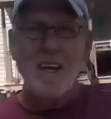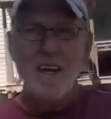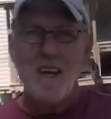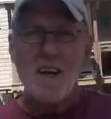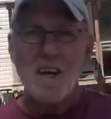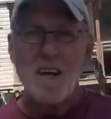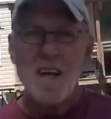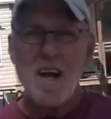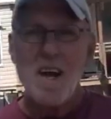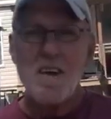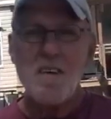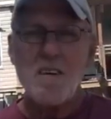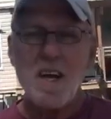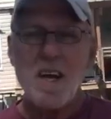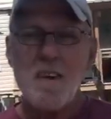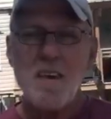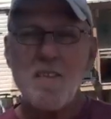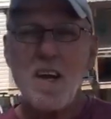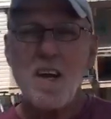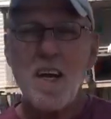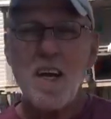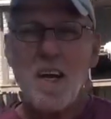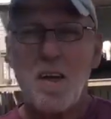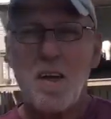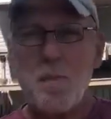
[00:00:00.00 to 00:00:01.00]
Okay, I'm getting
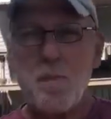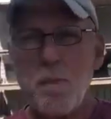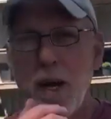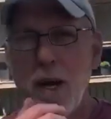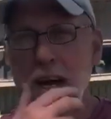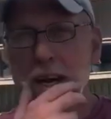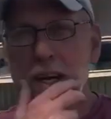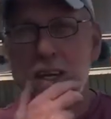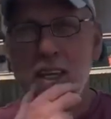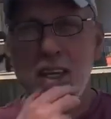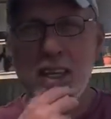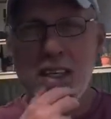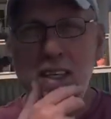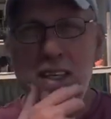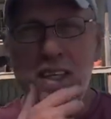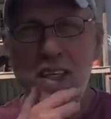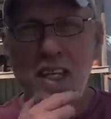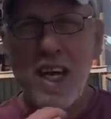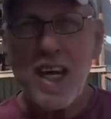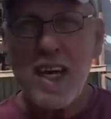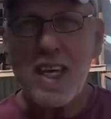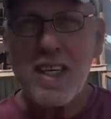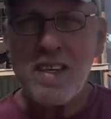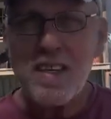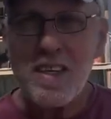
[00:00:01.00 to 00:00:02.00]
ready to paint the
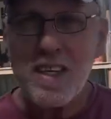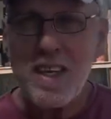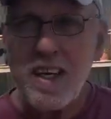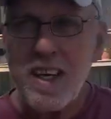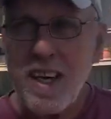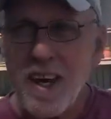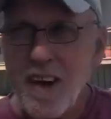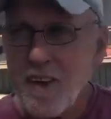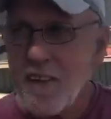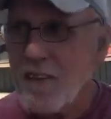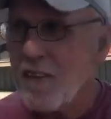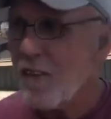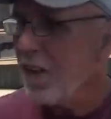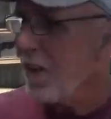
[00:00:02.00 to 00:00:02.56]
chassis on